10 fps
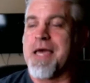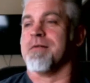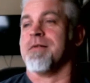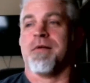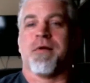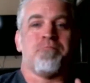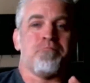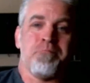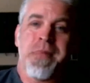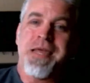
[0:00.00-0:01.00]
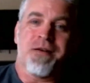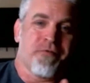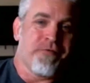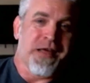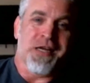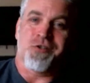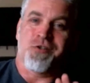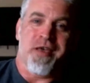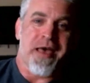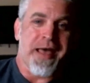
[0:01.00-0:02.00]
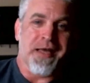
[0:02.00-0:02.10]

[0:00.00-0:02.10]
Again, meat, fish,